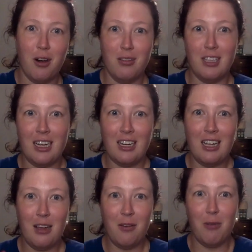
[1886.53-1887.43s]
I was like,
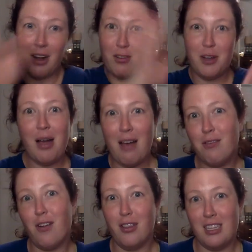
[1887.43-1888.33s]
whatever you have of
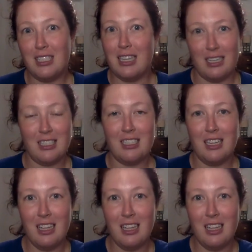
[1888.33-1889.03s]
all these things,